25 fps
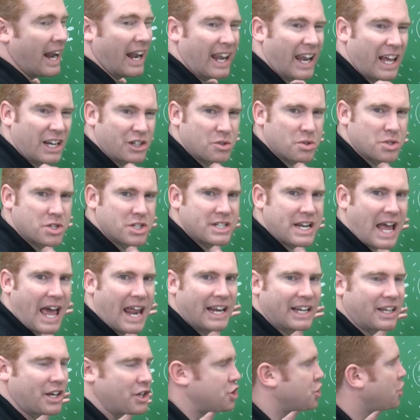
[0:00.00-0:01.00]
an
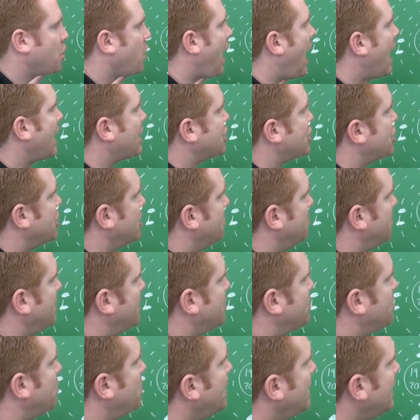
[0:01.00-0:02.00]
electrostatic attraction
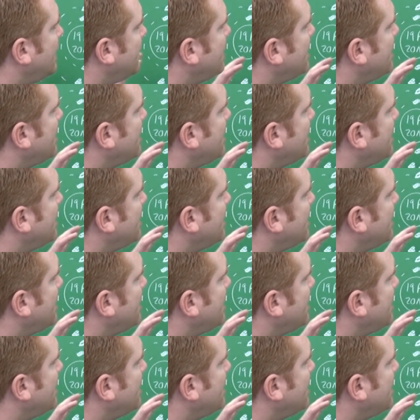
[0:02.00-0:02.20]
between